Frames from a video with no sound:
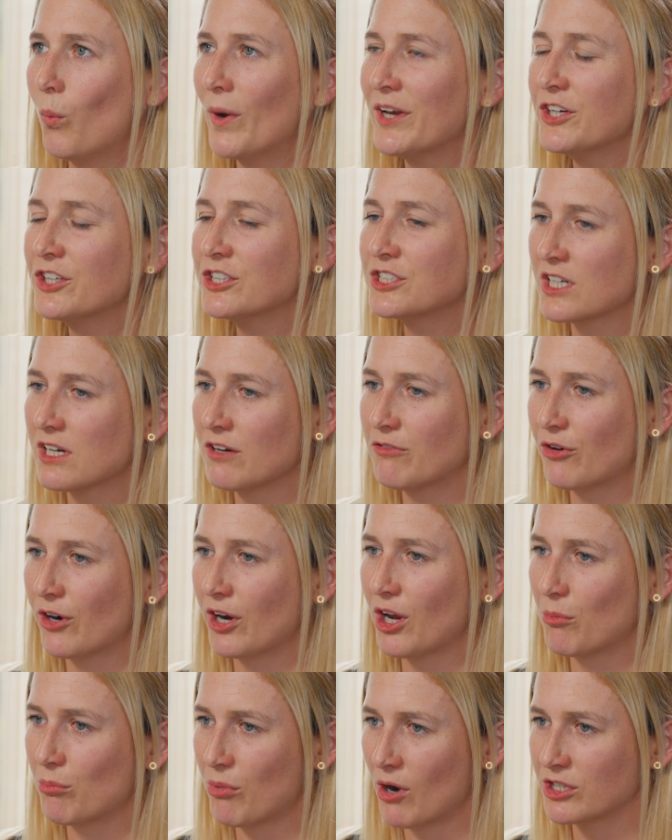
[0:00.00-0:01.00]
When you're
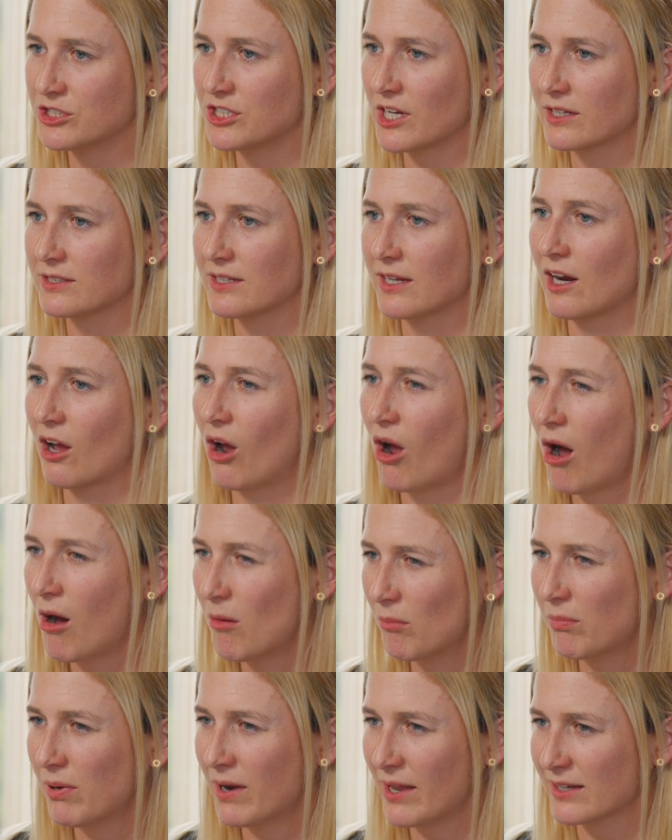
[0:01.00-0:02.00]
delivering a project in a
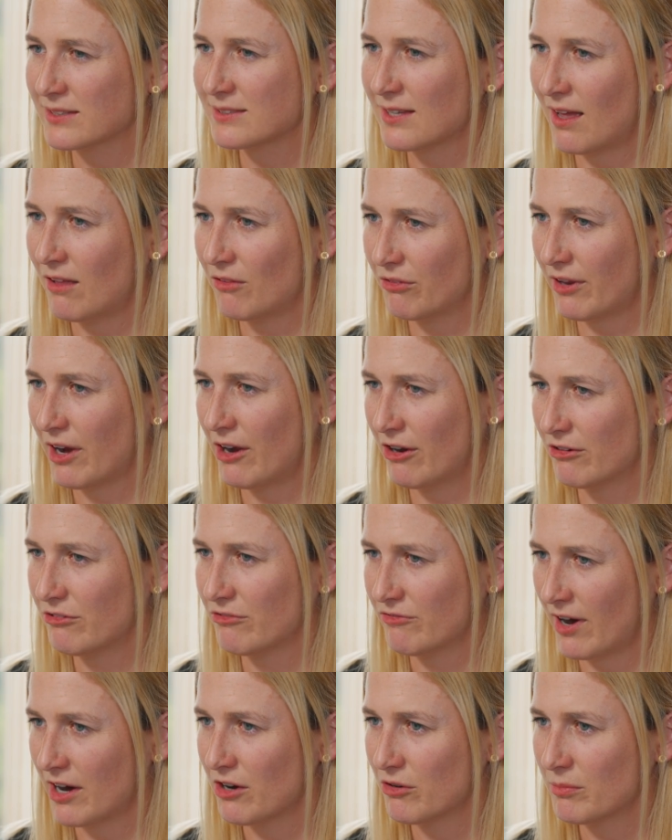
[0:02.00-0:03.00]
complex healthcare
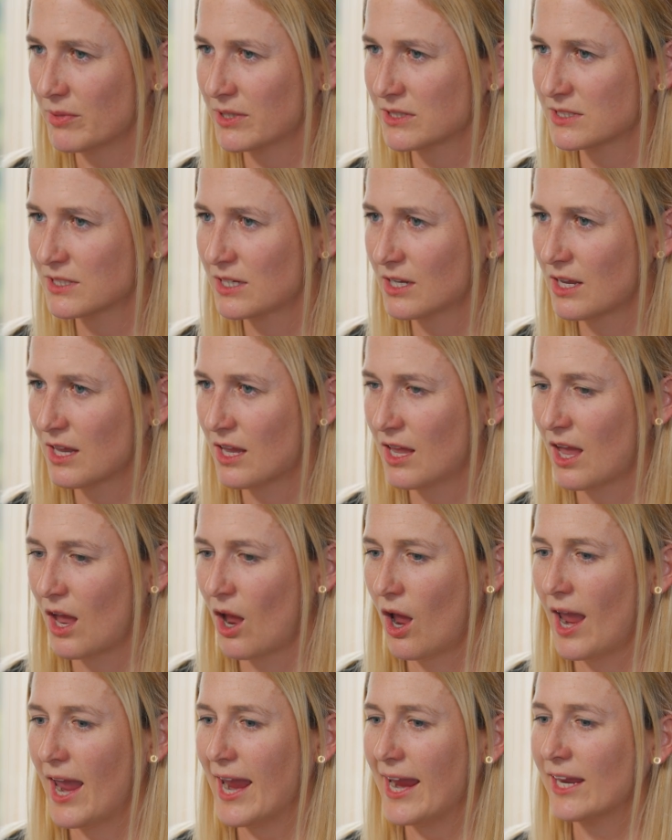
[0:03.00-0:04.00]
environment,
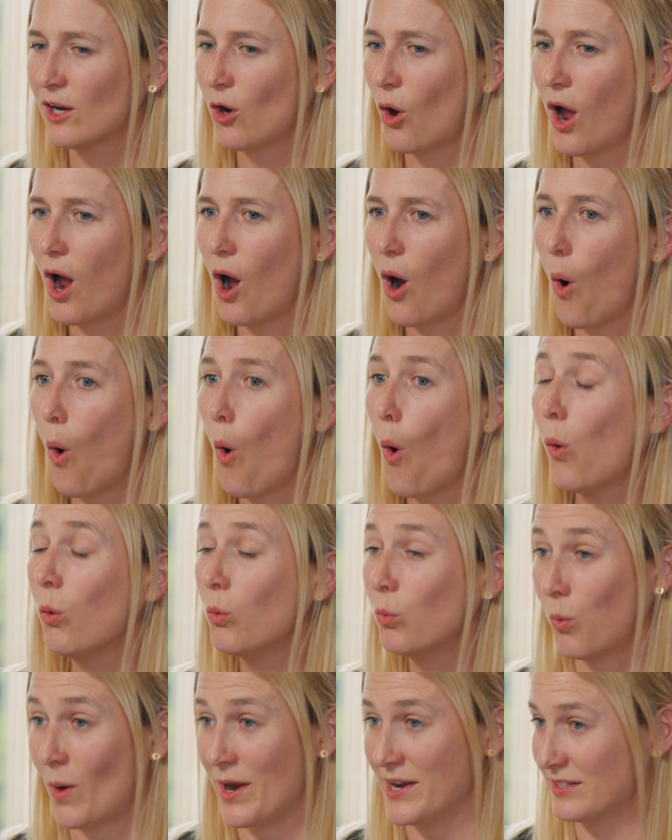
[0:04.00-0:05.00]
it
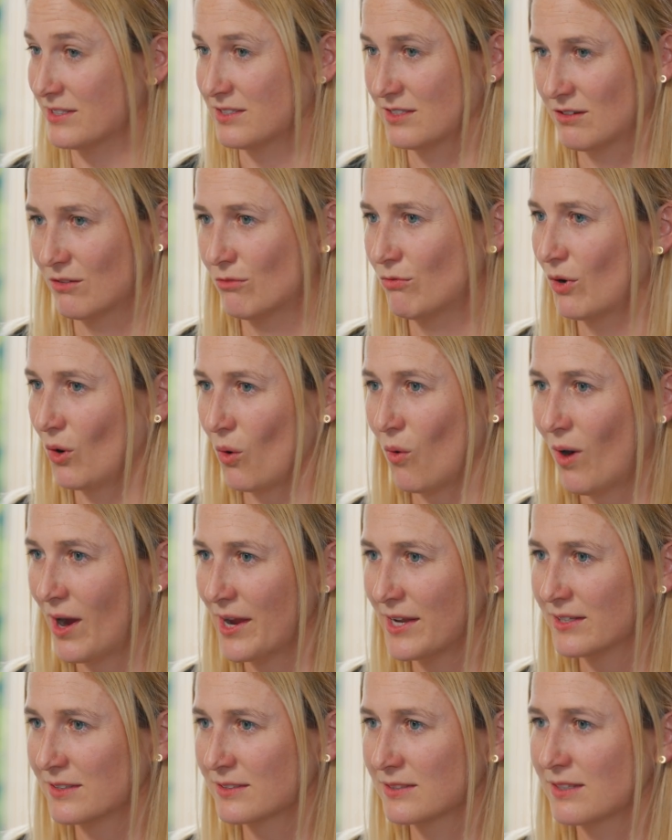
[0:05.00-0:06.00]
always
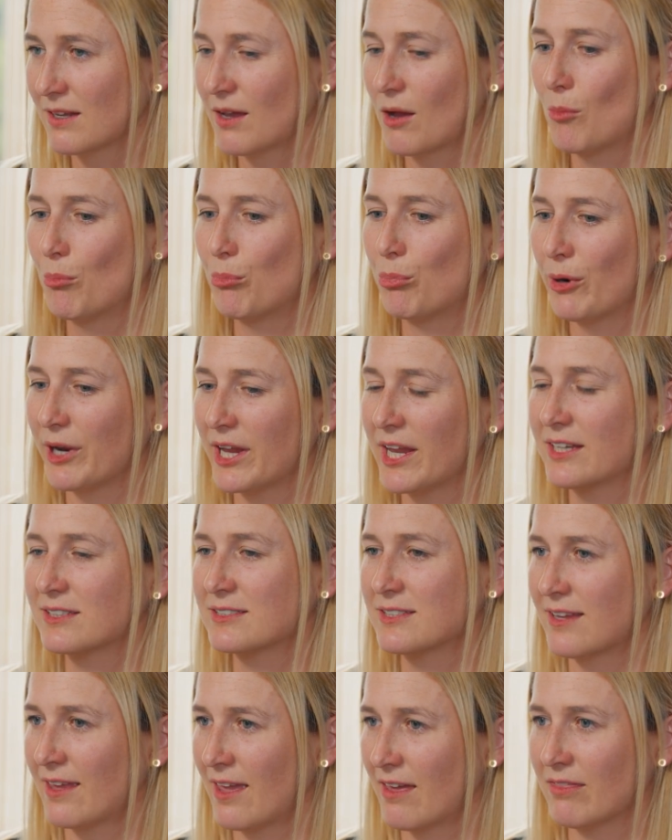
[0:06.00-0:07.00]
requires bringing
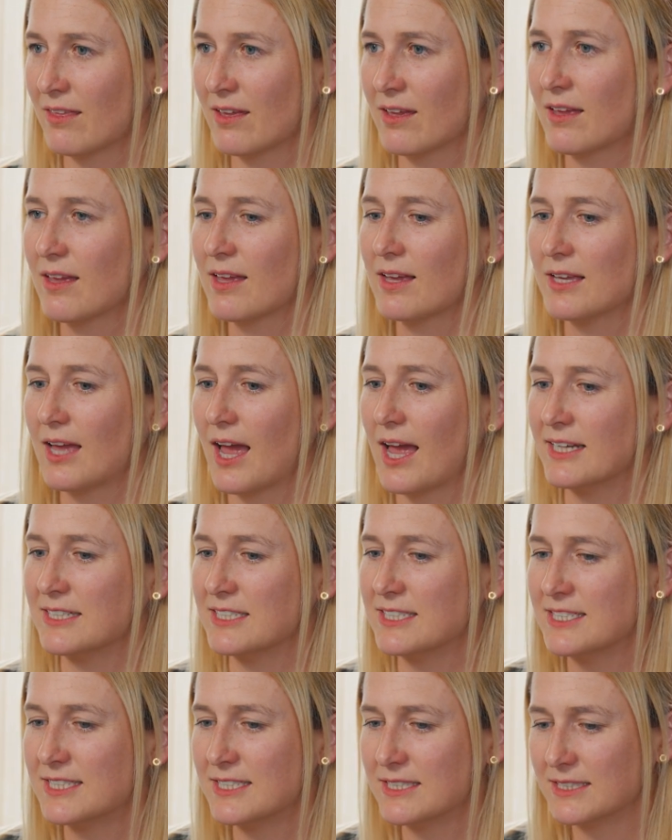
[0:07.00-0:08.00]
together a
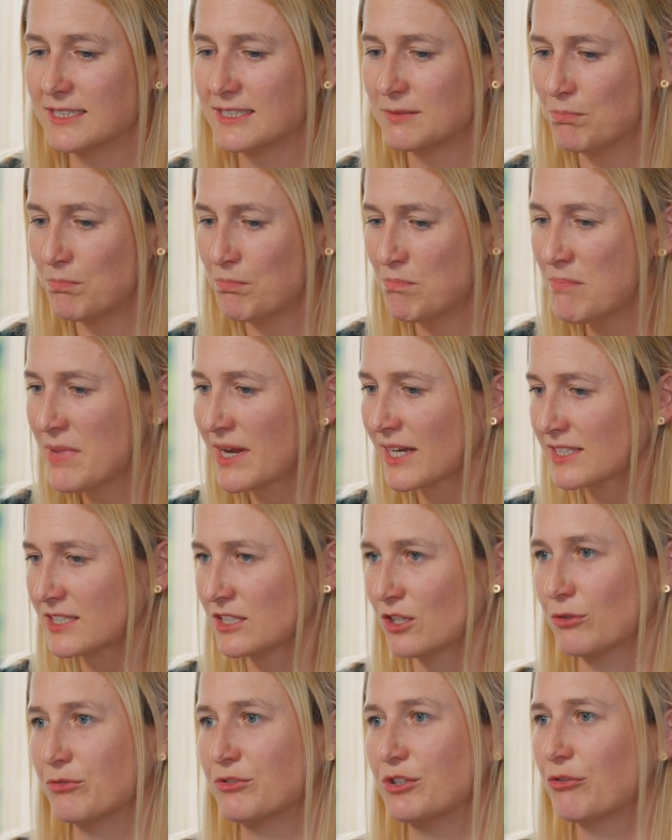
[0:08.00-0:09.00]

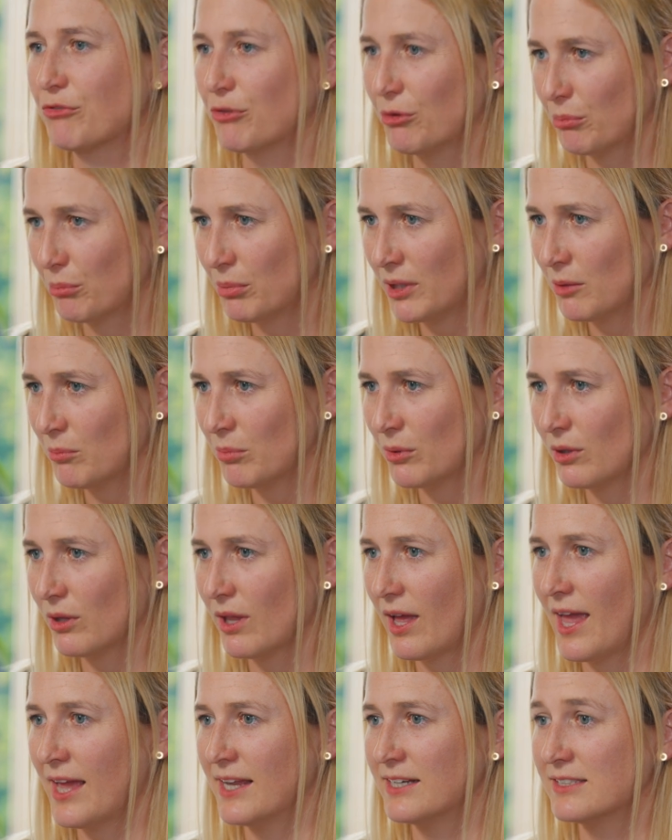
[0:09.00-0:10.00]
mix of different
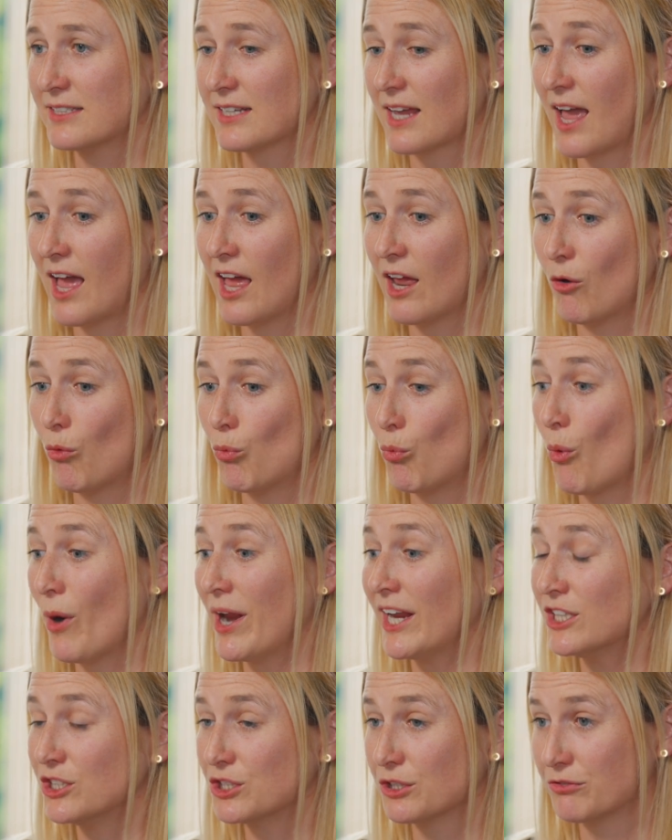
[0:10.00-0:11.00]
people and a
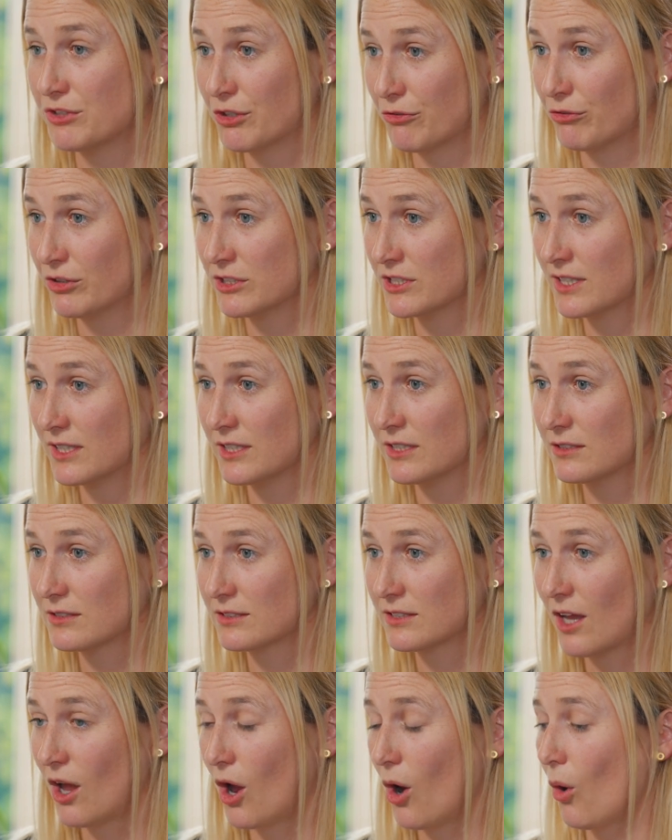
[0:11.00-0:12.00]
range of different skills,